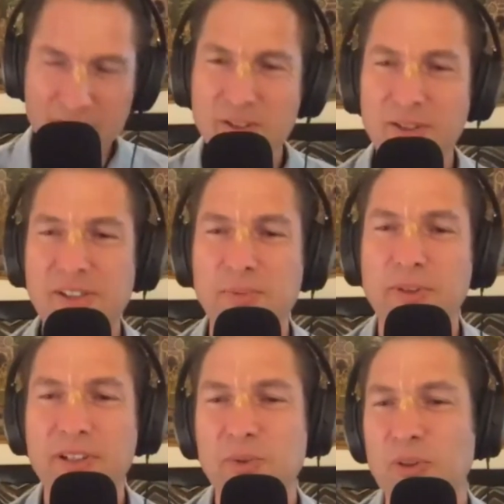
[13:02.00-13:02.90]
your
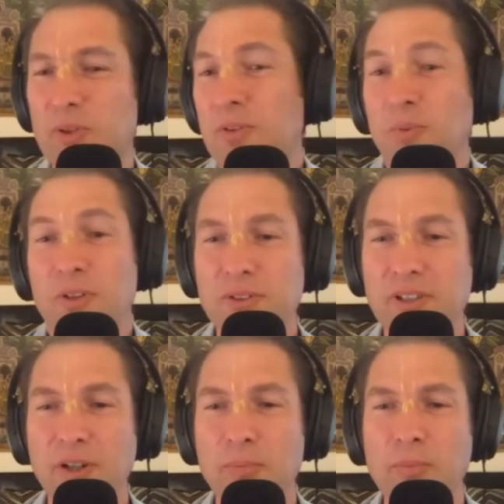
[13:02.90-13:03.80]
experience when you
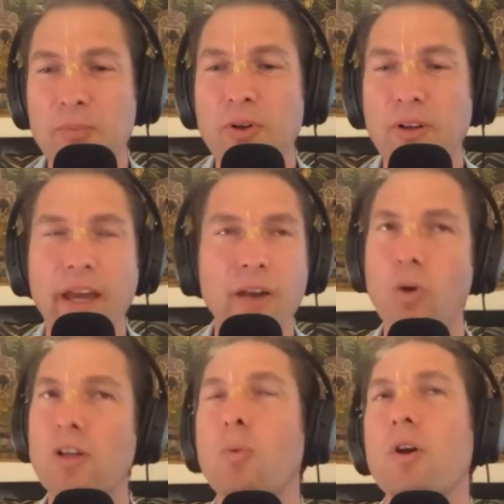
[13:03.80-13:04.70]
tell people, and
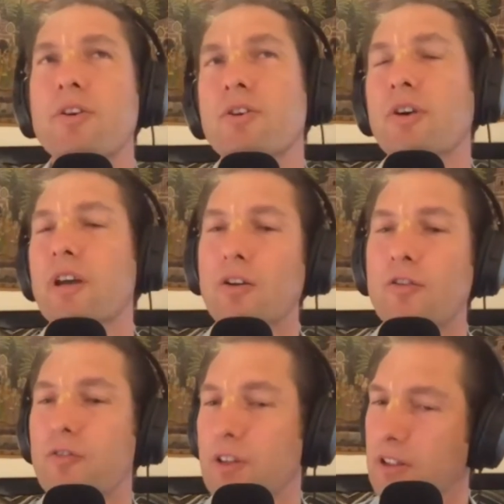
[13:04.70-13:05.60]
what are your inner
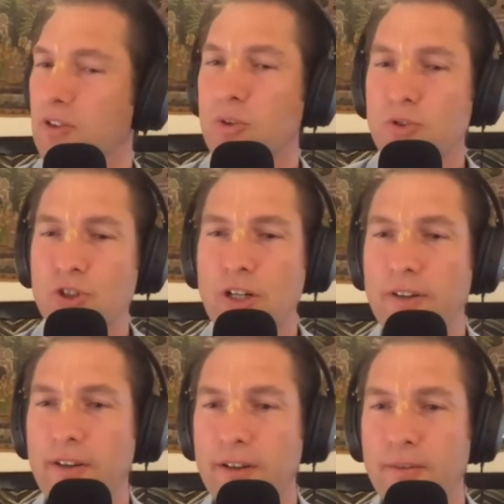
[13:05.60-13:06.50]
feelings when you share that?